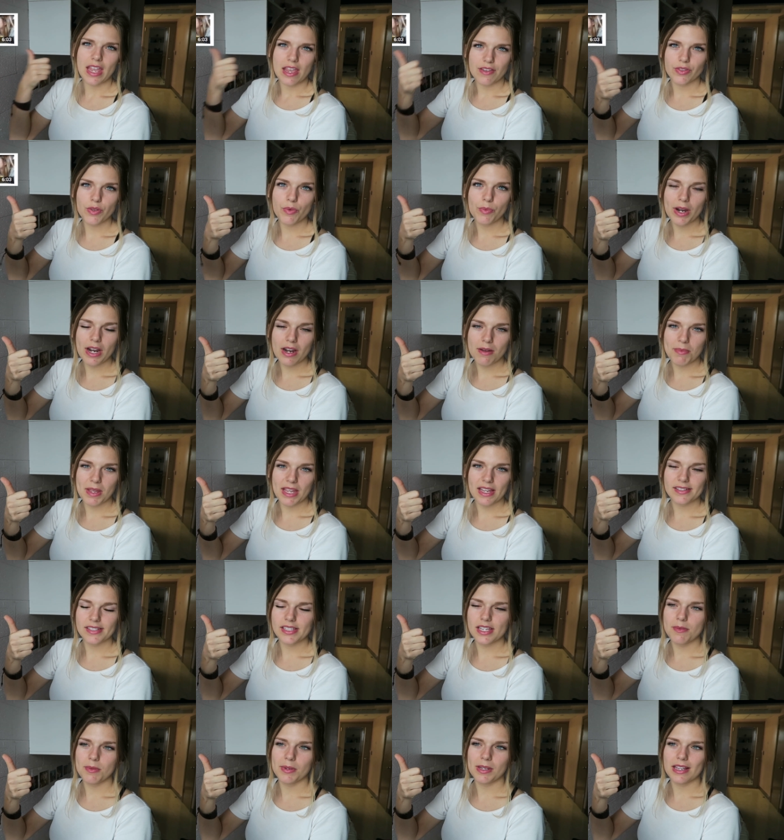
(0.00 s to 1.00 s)
if you wear a
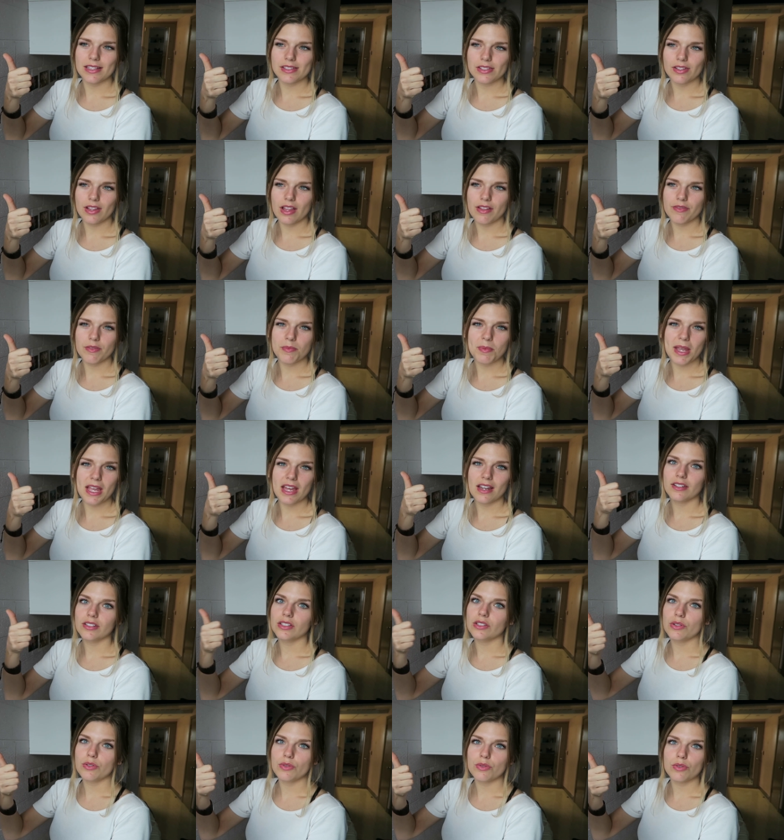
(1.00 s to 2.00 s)
band tee because you love the
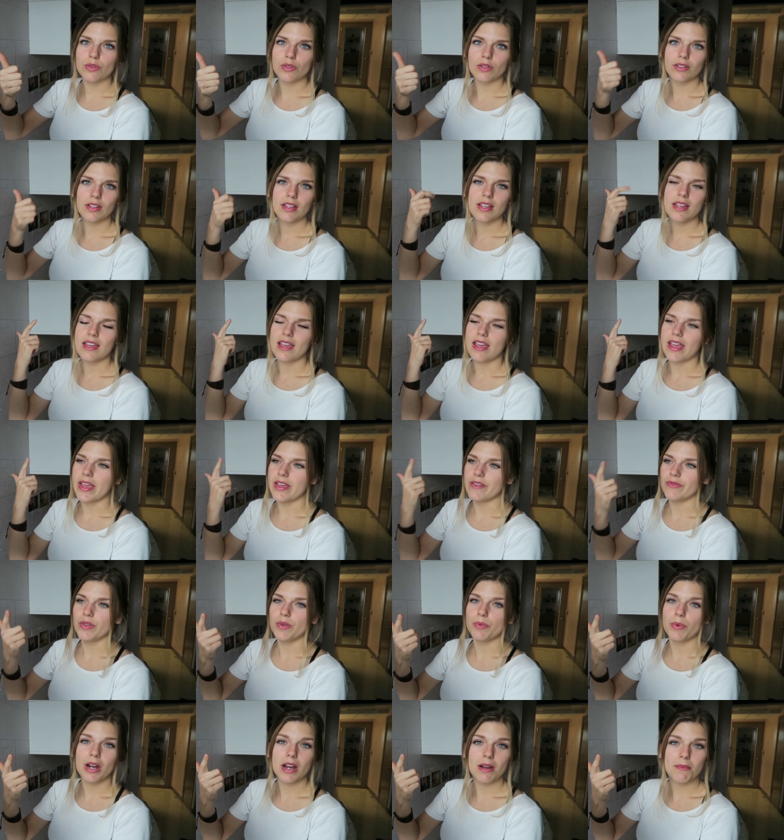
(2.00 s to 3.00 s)
band, cool.
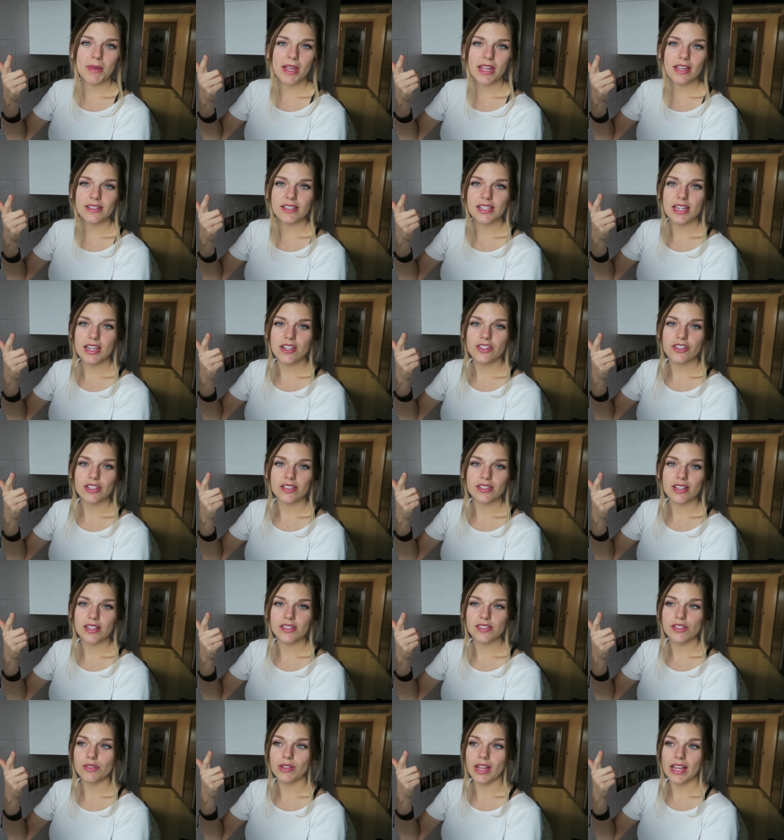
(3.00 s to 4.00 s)
If you wear a band tee just
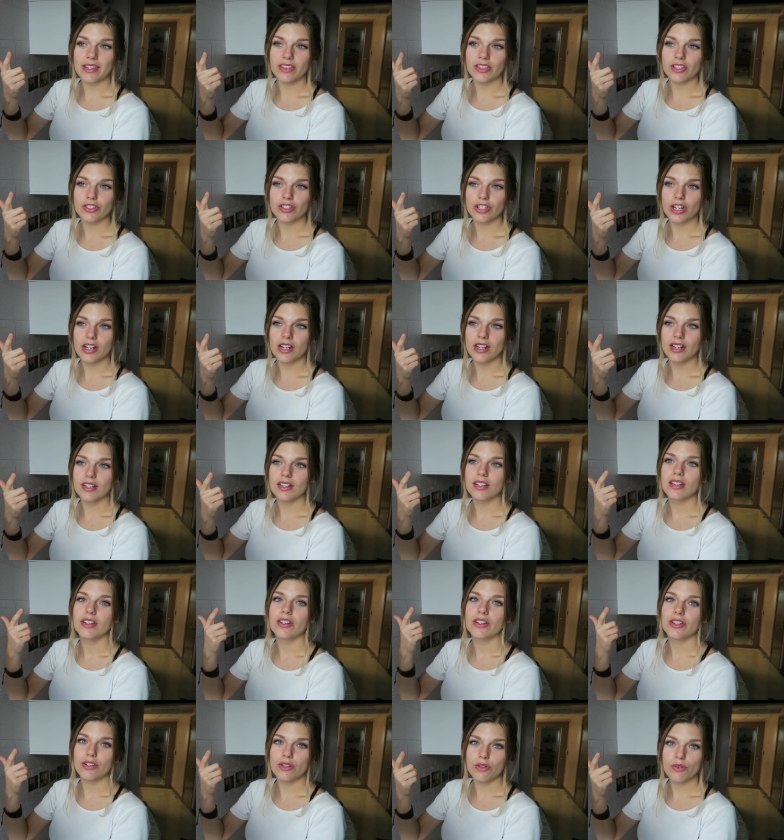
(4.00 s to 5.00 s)
because you like the shirt,
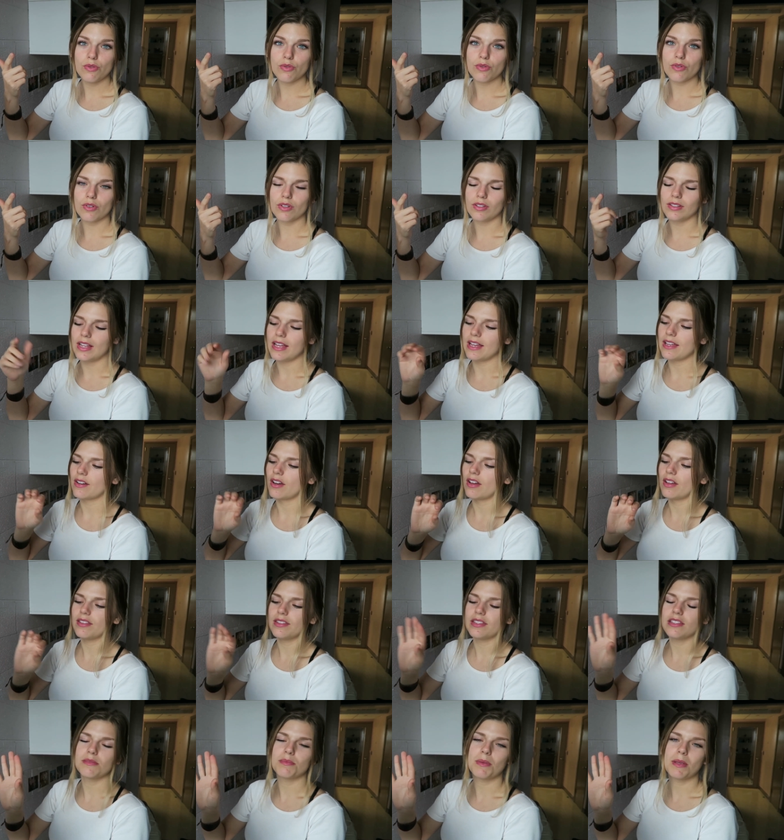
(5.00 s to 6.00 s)
cool. And
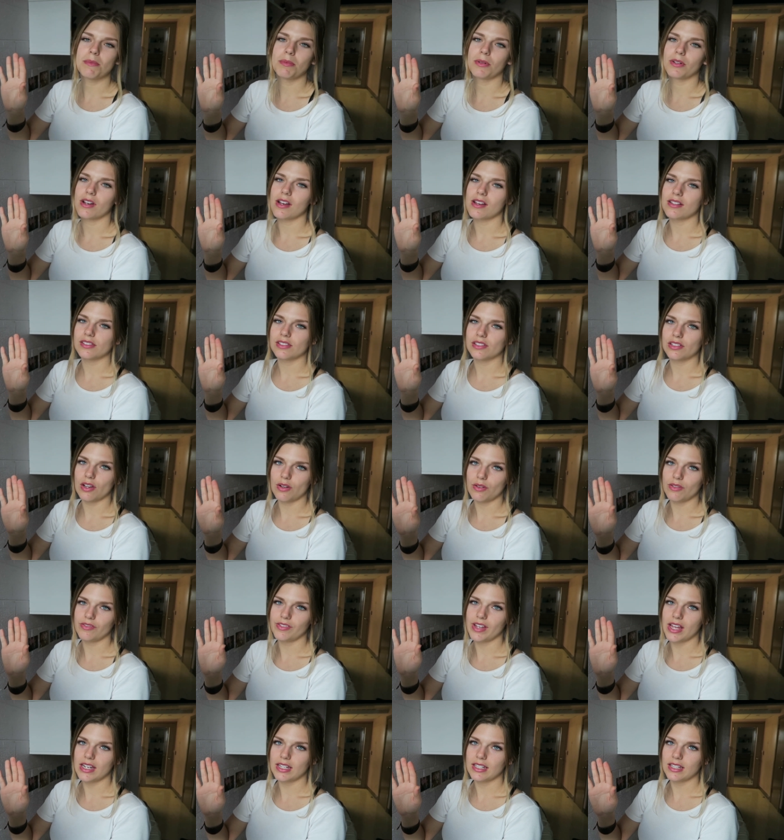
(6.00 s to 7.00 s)
all these people got so
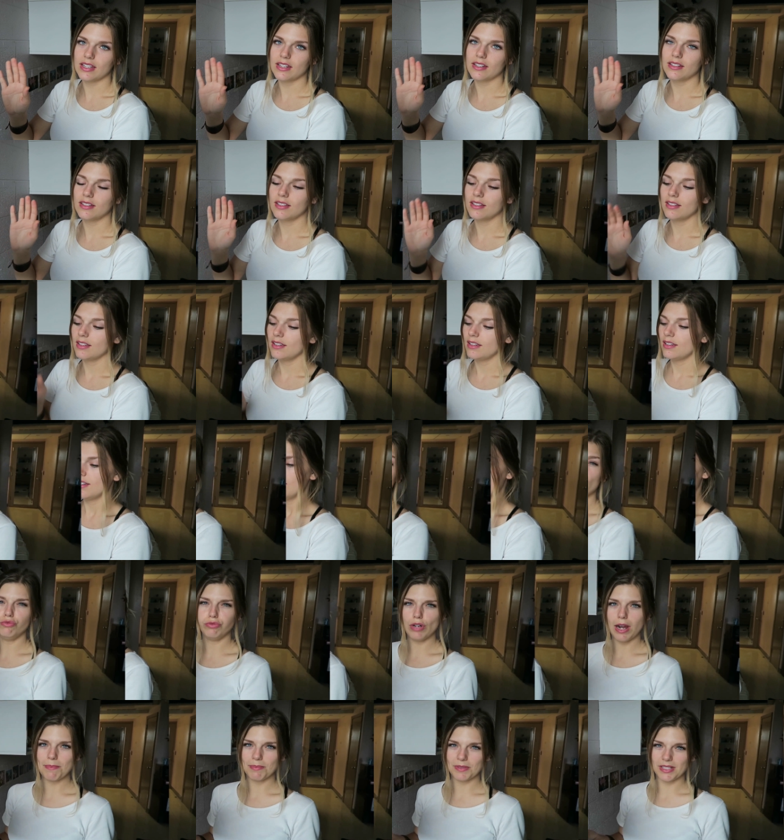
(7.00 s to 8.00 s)
offended.
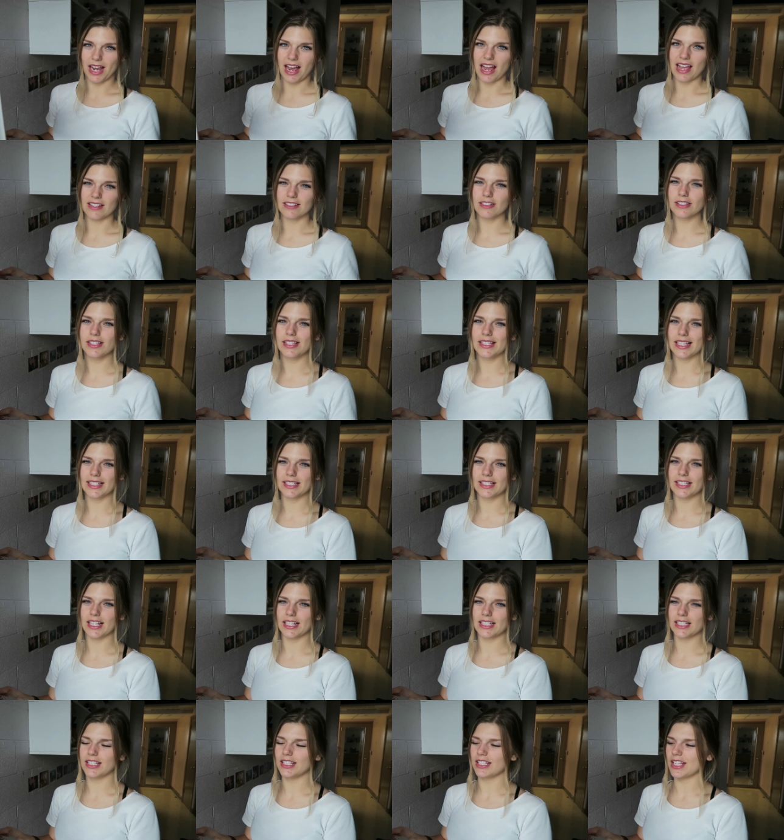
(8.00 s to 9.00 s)
The Reptile six
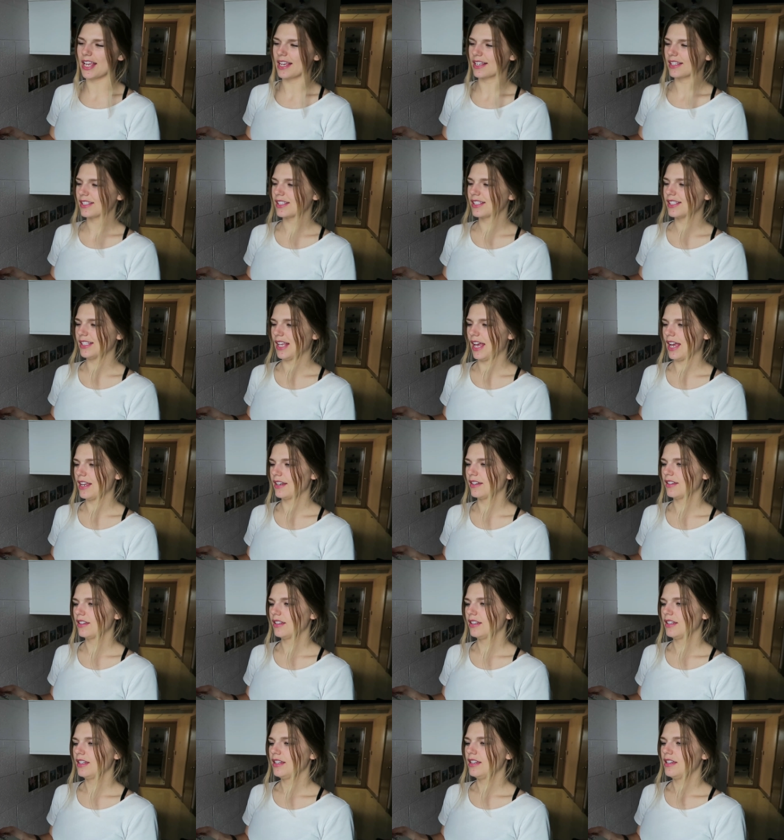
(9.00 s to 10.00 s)
six six said,
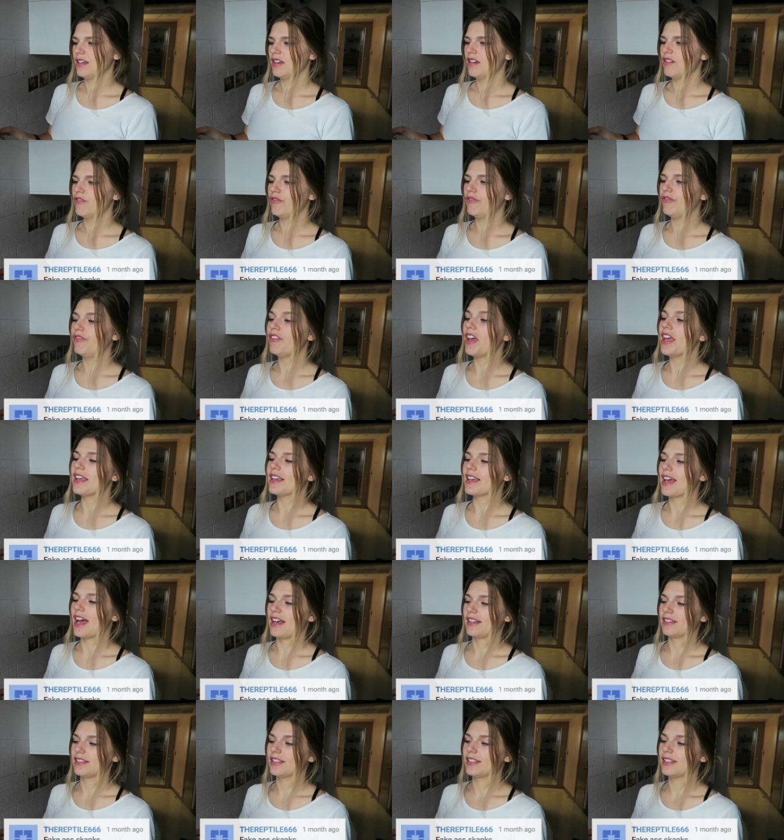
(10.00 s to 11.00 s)
fake
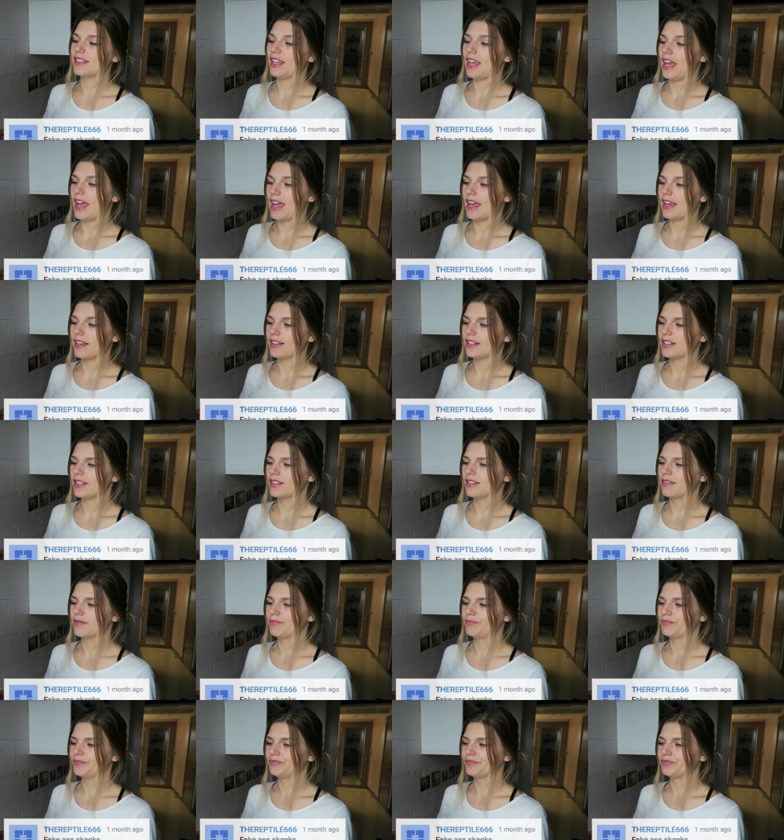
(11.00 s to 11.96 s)
ass skanks.